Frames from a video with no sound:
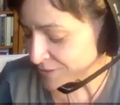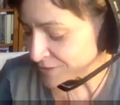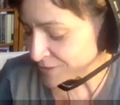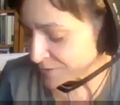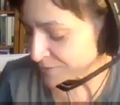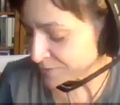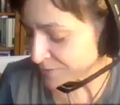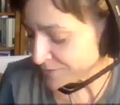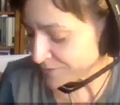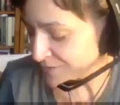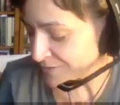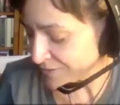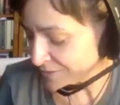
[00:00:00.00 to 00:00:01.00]
of it.
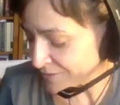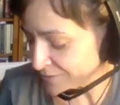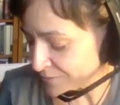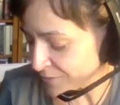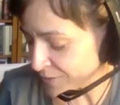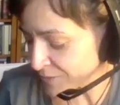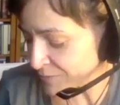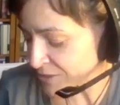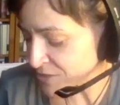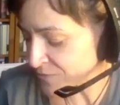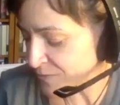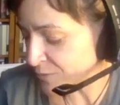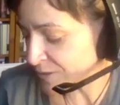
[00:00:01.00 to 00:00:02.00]
Yeah, very much for
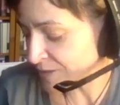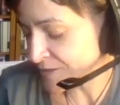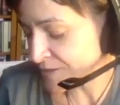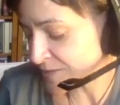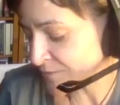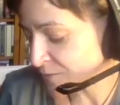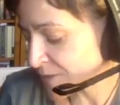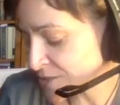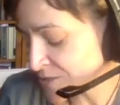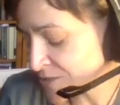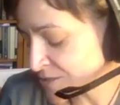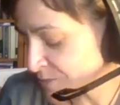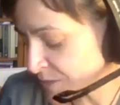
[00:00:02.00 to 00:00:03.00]
bringing this information to
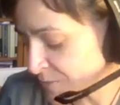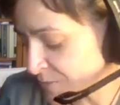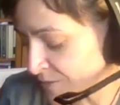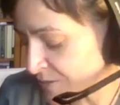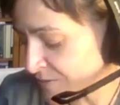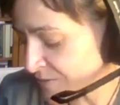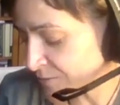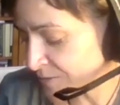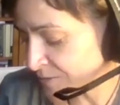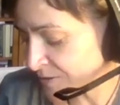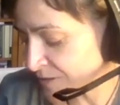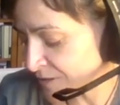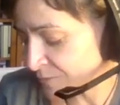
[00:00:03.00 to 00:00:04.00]
people and for
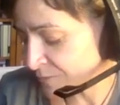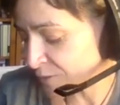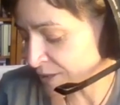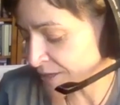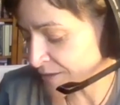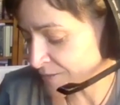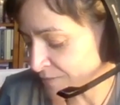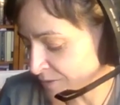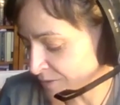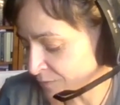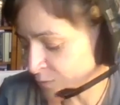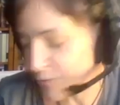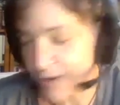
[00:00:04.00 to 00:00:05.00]
bringing a
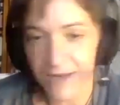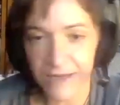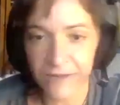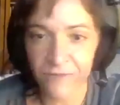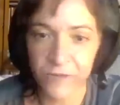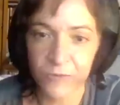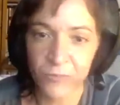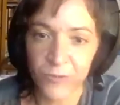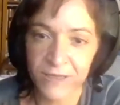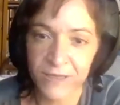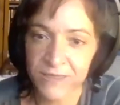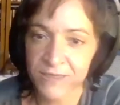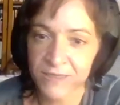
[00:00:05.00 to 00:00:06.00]
variety of viewpoints